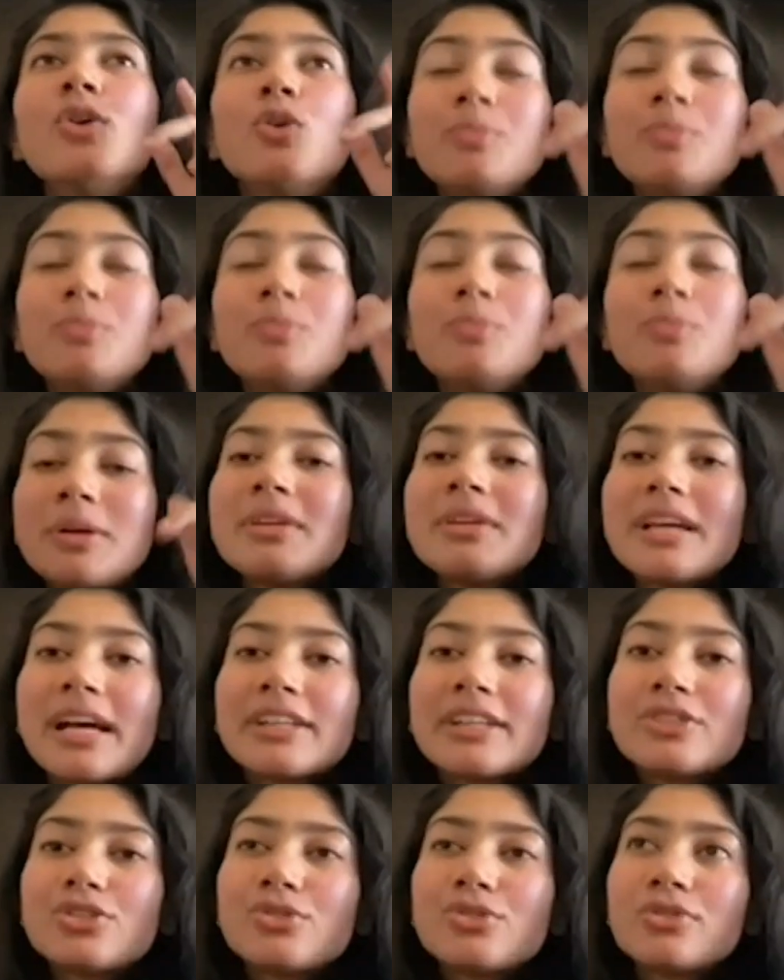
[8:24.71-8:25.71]
Or maybe
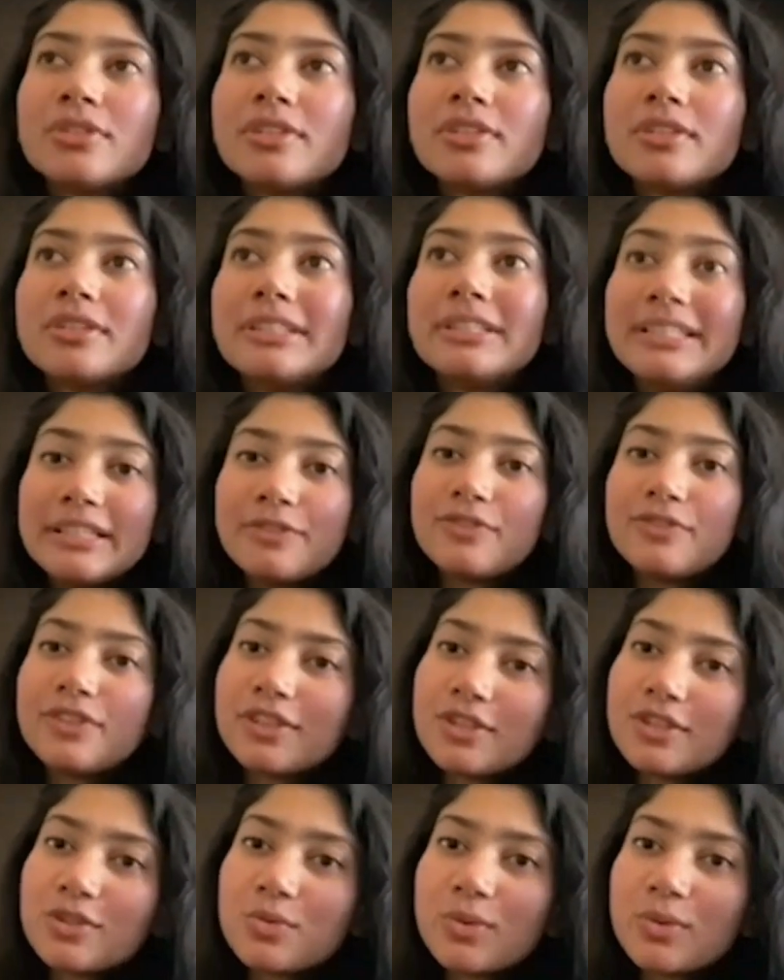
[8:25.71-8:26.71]
I should live
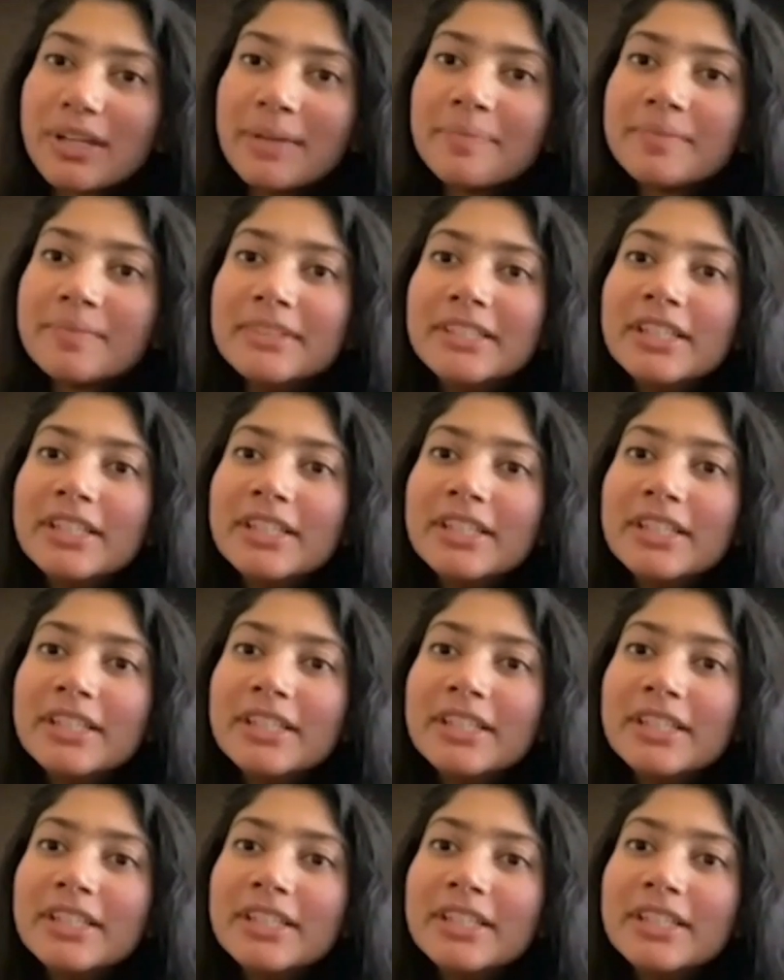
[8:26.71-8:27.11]
this way.